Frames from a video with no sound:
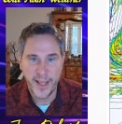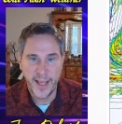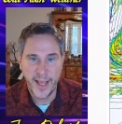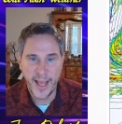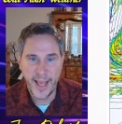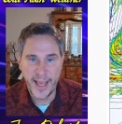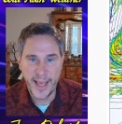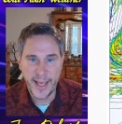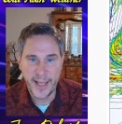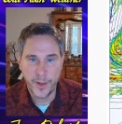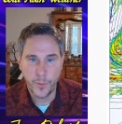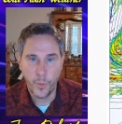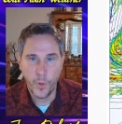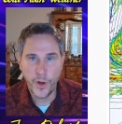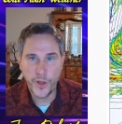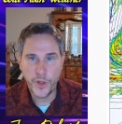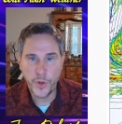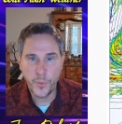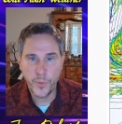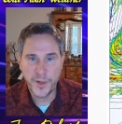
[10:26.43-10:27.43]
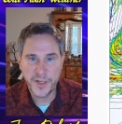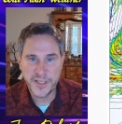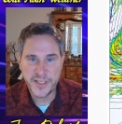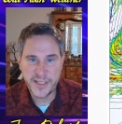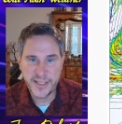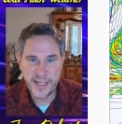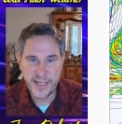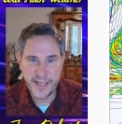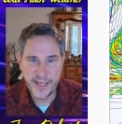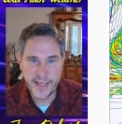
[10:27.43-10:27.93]
And what you want to
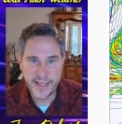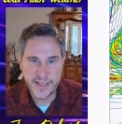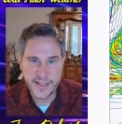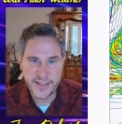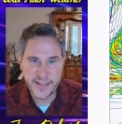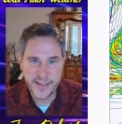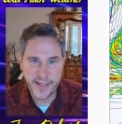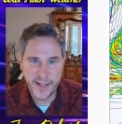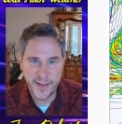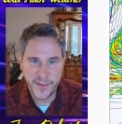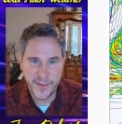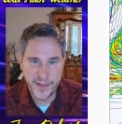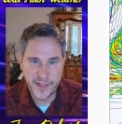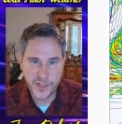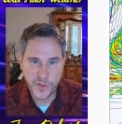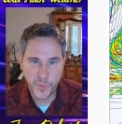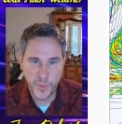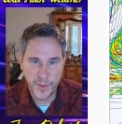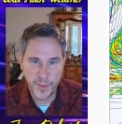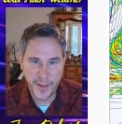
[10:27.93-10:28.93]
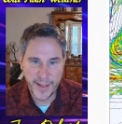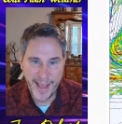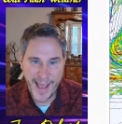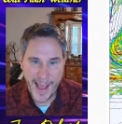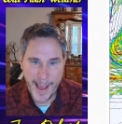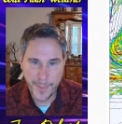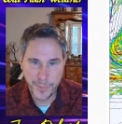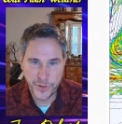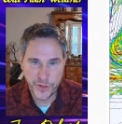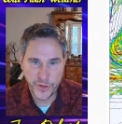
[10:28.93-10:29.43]
see is this one
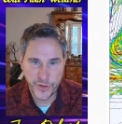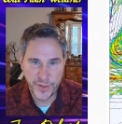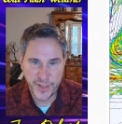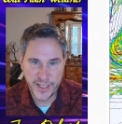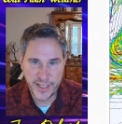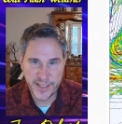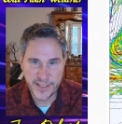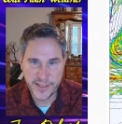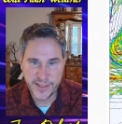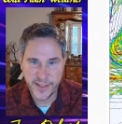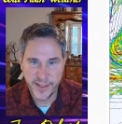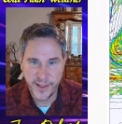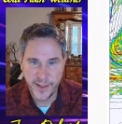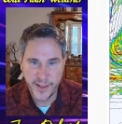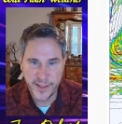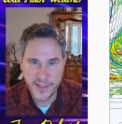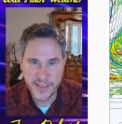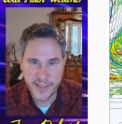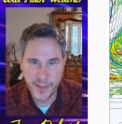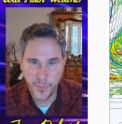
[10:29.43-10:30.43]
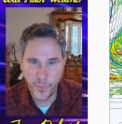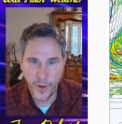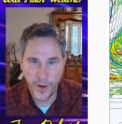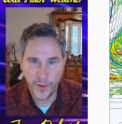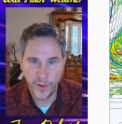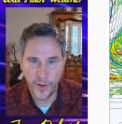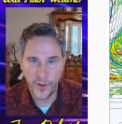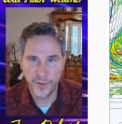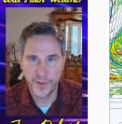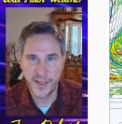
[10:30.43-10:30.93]
capture this somewhere
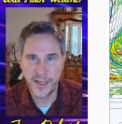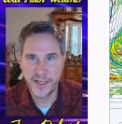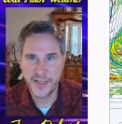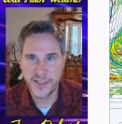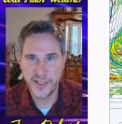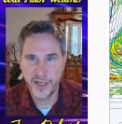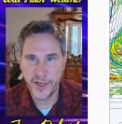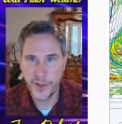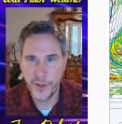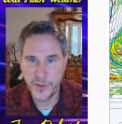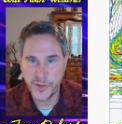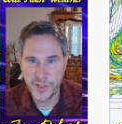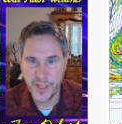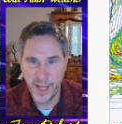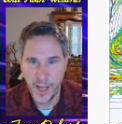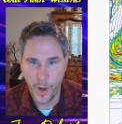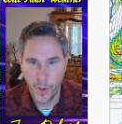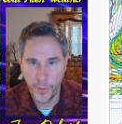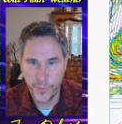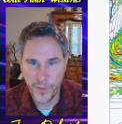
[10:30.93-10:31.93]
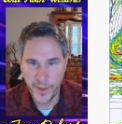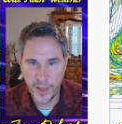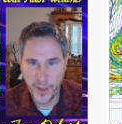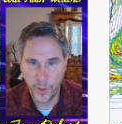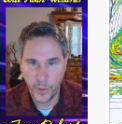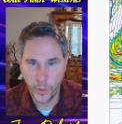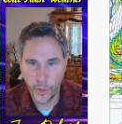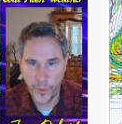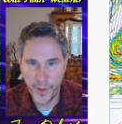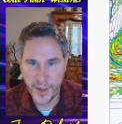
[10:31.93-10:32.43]
along the east coast. Then it'll
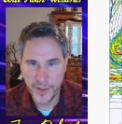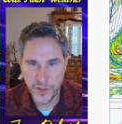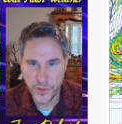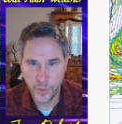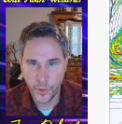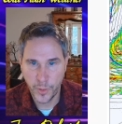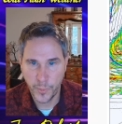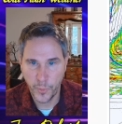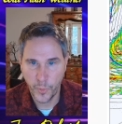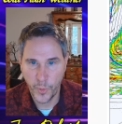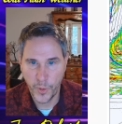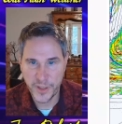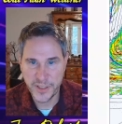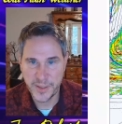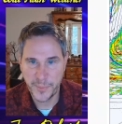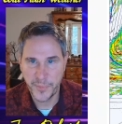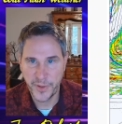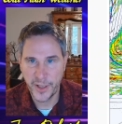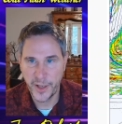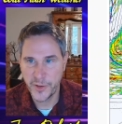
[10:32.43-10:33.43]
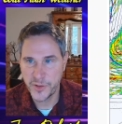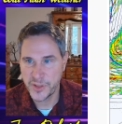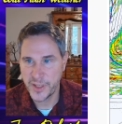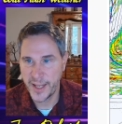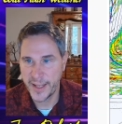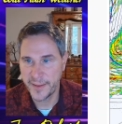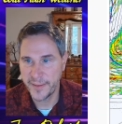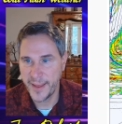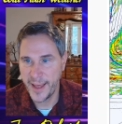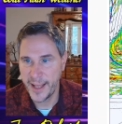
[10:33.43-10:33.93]
create a storm, works up the coast
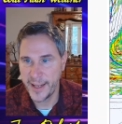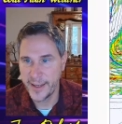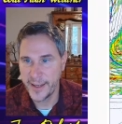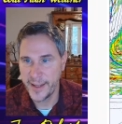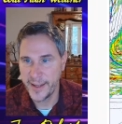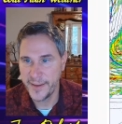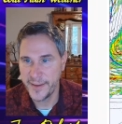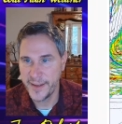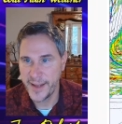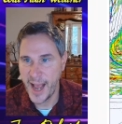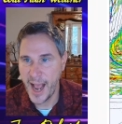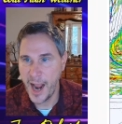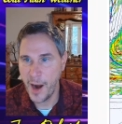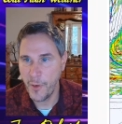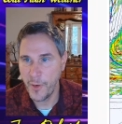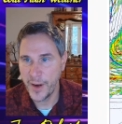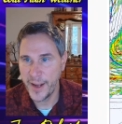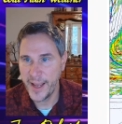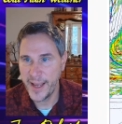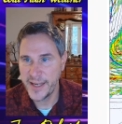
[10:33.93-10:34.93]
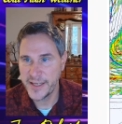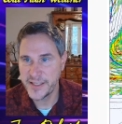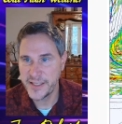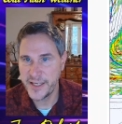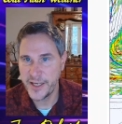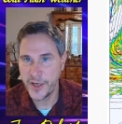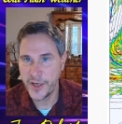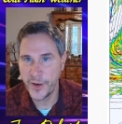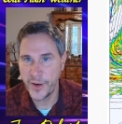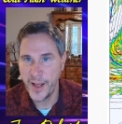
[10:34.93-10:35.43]
like that. In our case
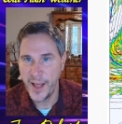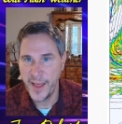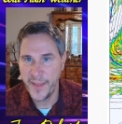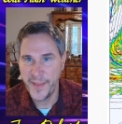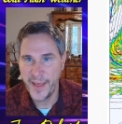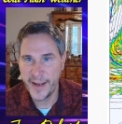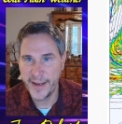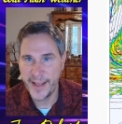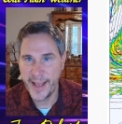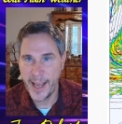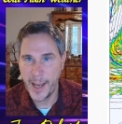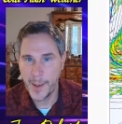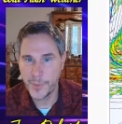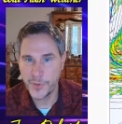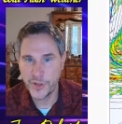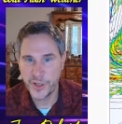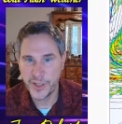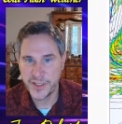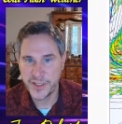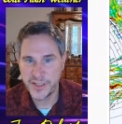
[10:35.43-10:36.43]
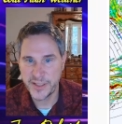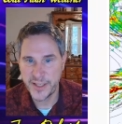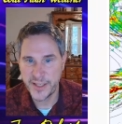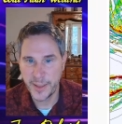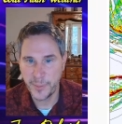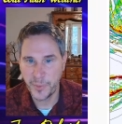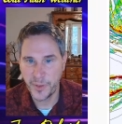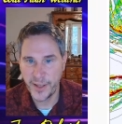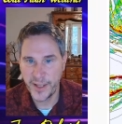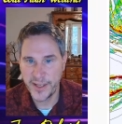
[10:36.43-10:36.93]
here, that capture doesn't take
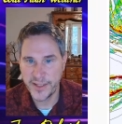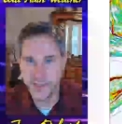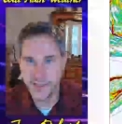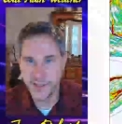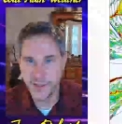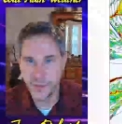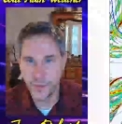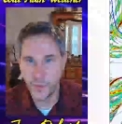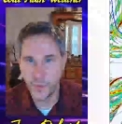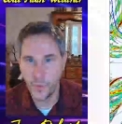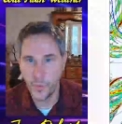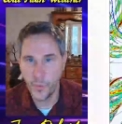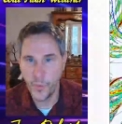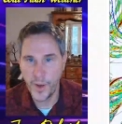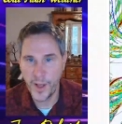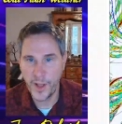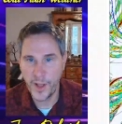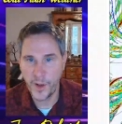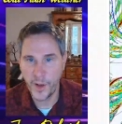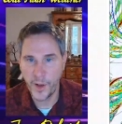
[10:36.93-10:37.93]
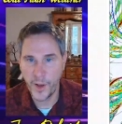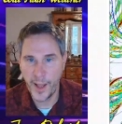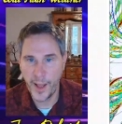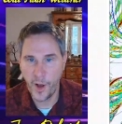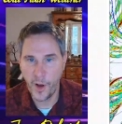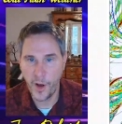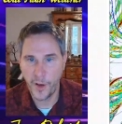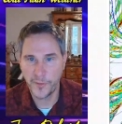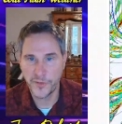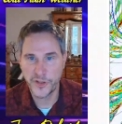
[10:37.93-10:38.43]
place until well
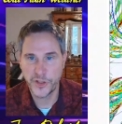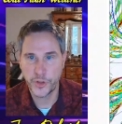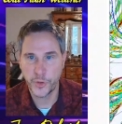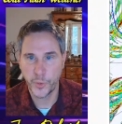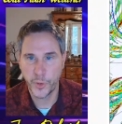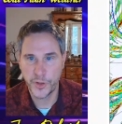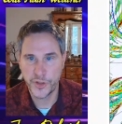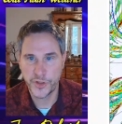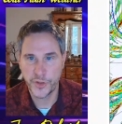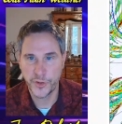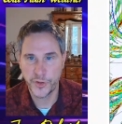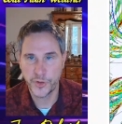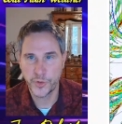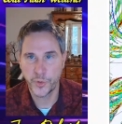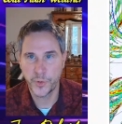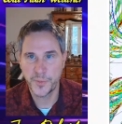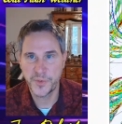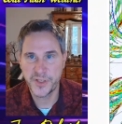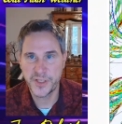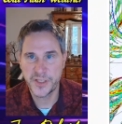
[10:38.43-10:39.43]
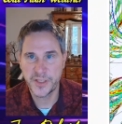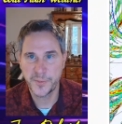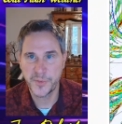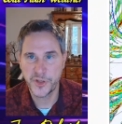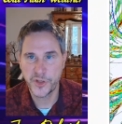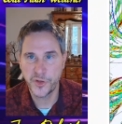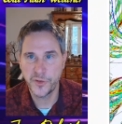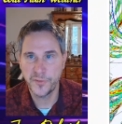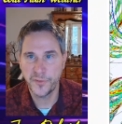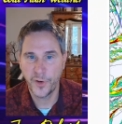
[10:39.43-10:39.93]
offshore. So the storm system is
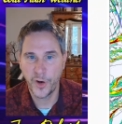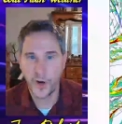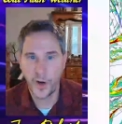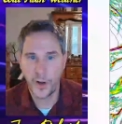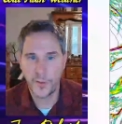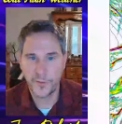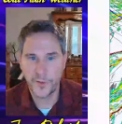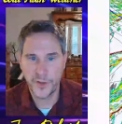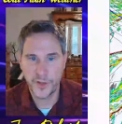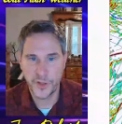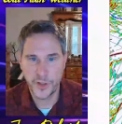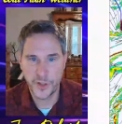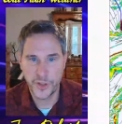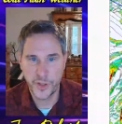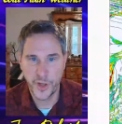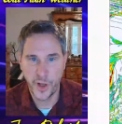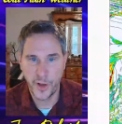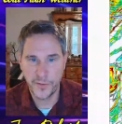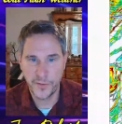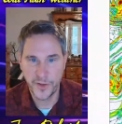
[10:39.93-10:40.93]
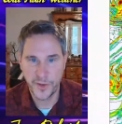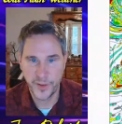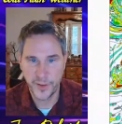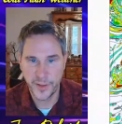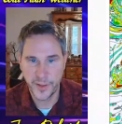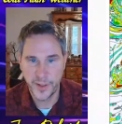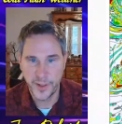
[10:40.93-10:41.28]
too far off to the, off to the,